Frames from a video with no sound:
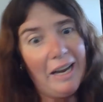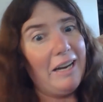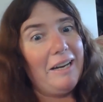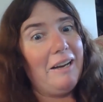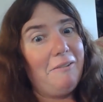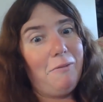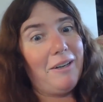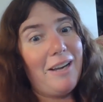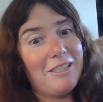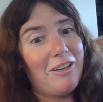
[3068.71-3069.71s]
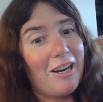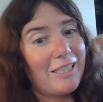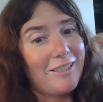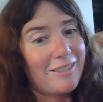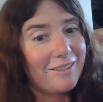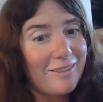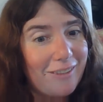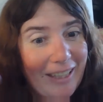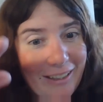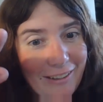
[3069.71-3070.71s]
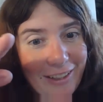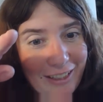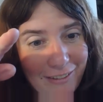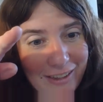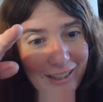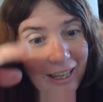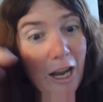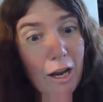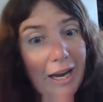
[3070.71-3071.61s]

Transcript: And we're not talking this like little thing.